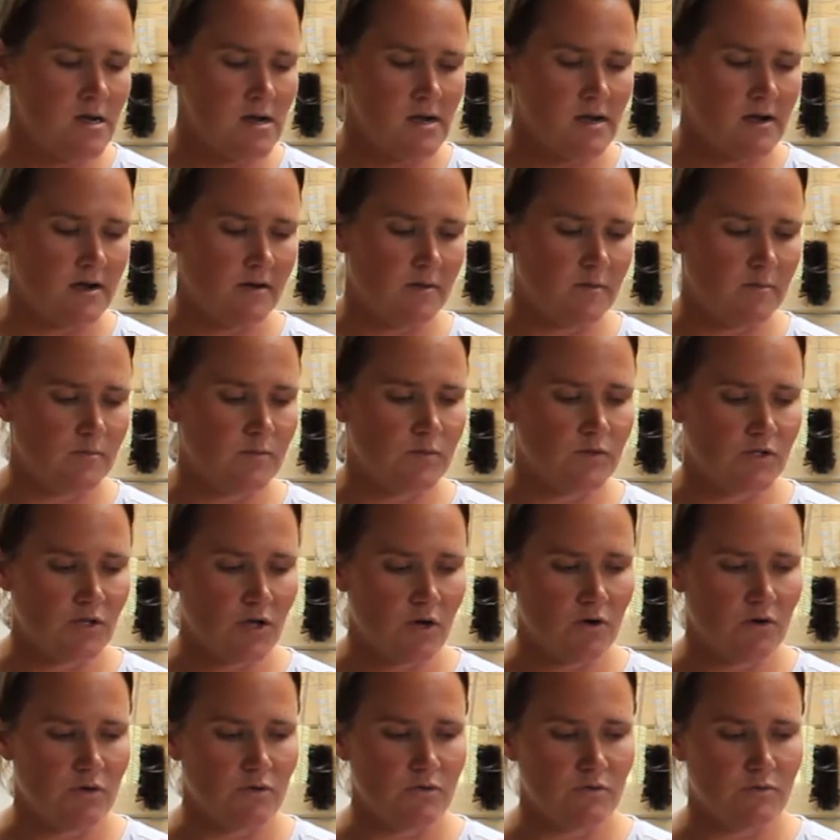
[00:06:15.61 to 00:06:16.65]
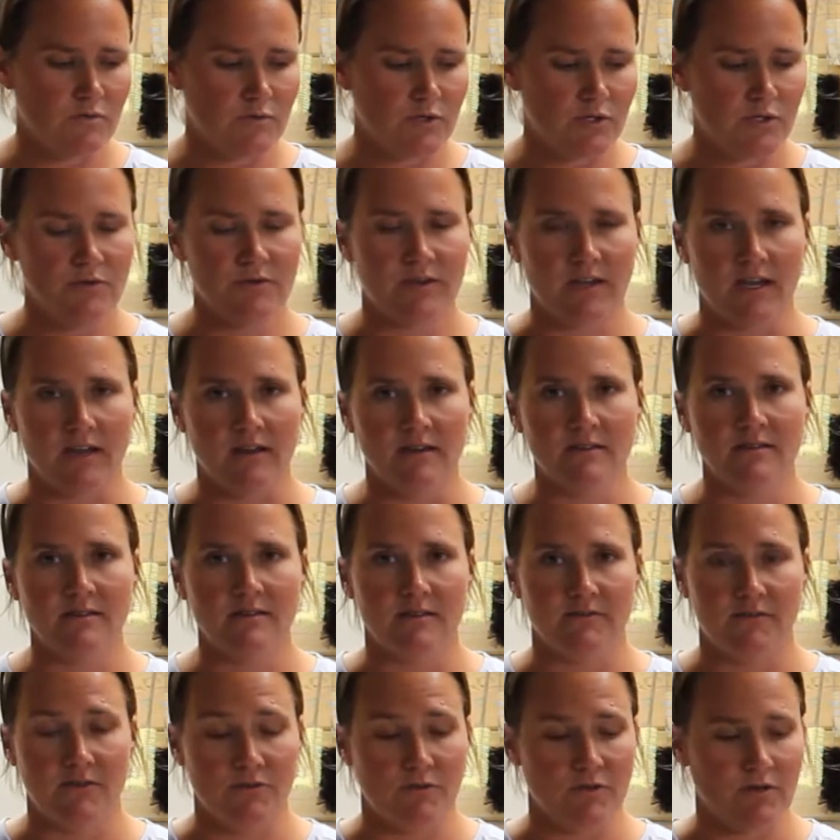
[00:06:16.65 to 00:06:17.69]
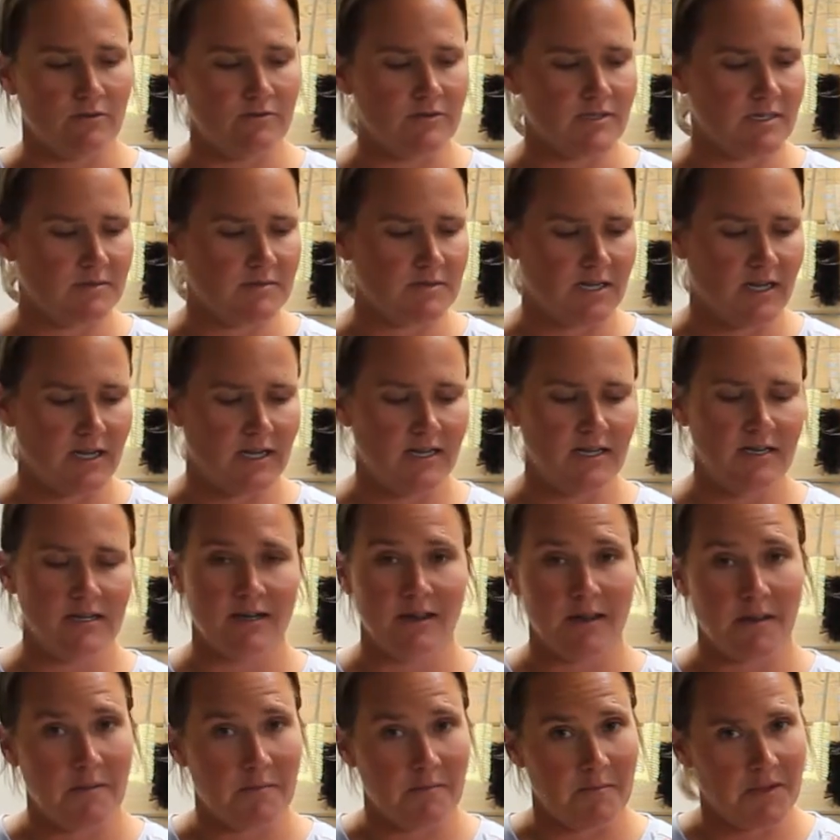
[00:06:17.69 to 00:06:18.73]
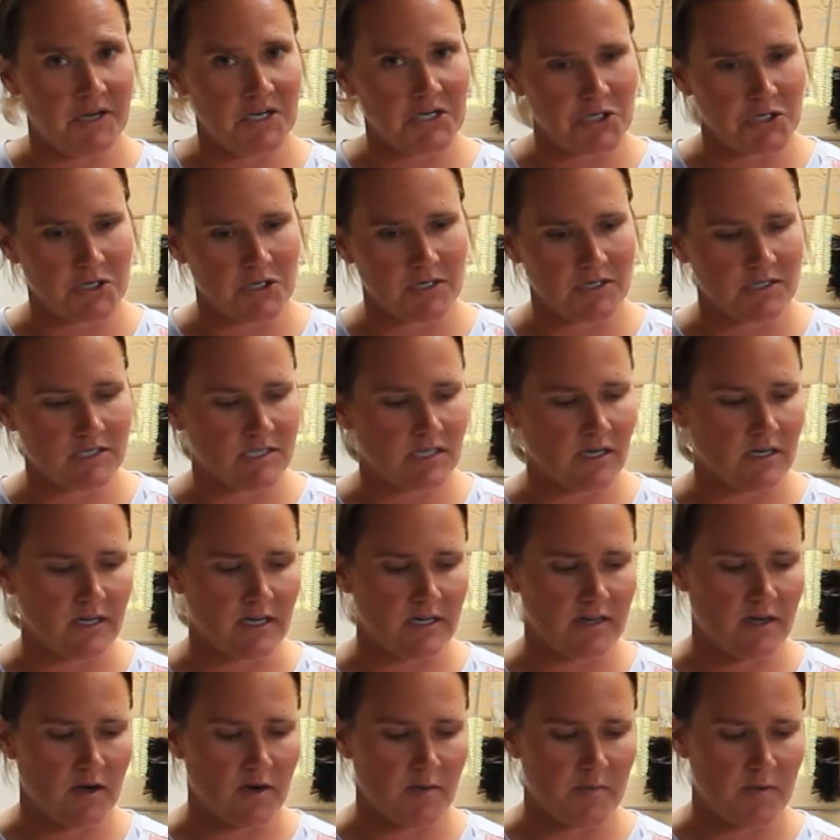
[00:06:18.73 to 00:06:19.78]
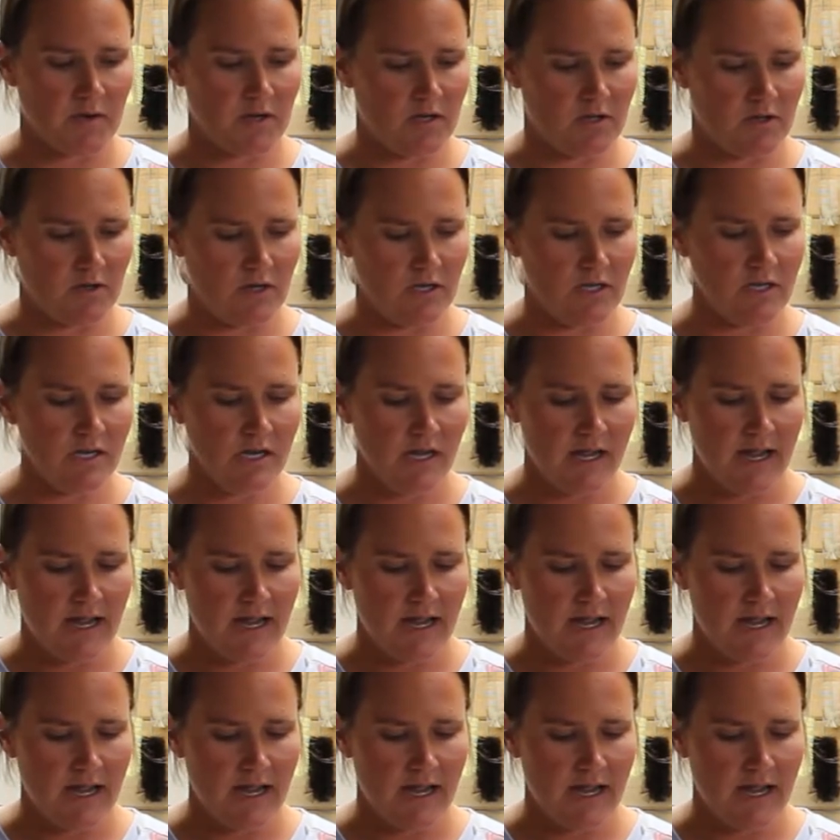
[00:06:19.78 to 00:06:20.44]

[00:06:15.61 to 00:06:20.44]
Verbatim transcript: Um, so two things, if you don't zip tie it, make sure it's stuck in there pretty good.